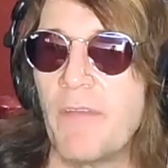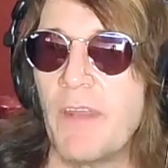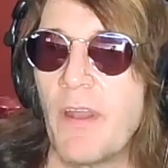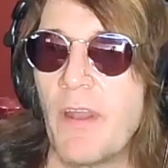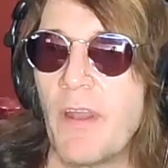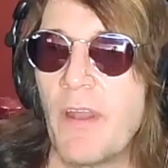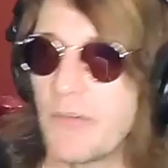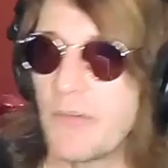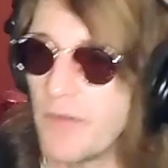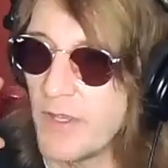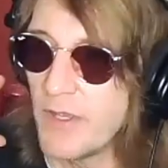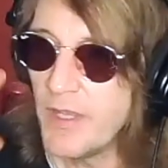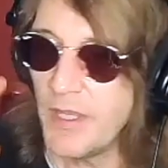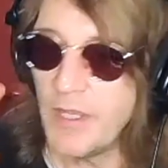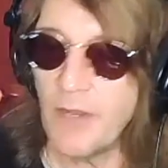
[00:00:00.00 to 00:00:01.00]
You
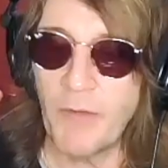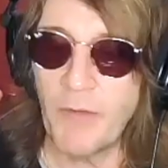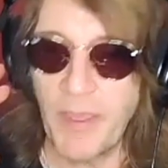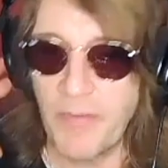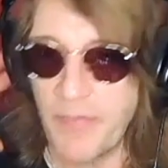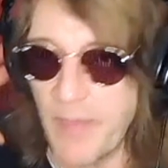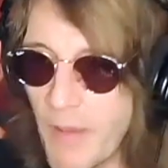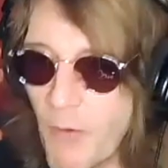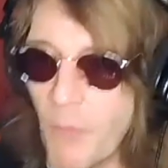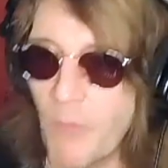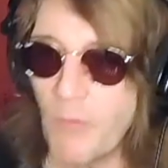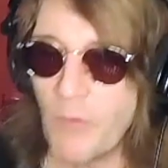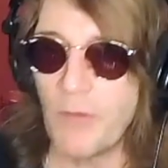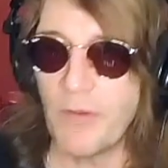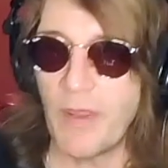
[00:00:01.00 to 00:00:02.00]
don't get
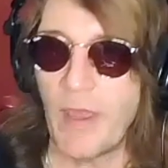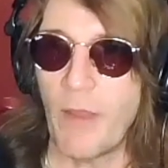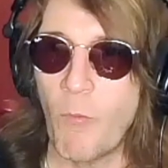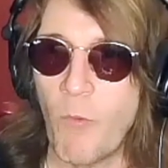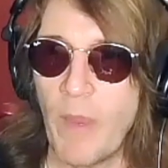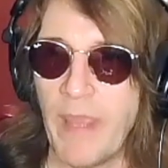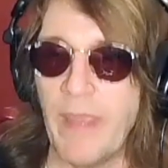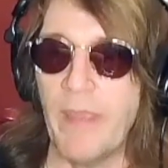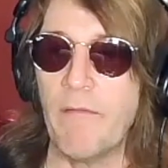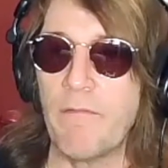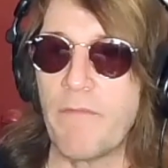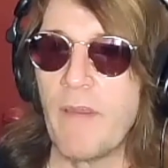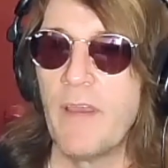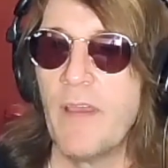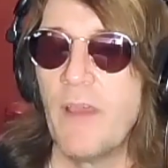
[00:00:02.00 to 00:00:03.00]
that
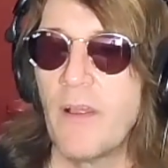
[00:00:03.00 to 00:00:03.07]
wave,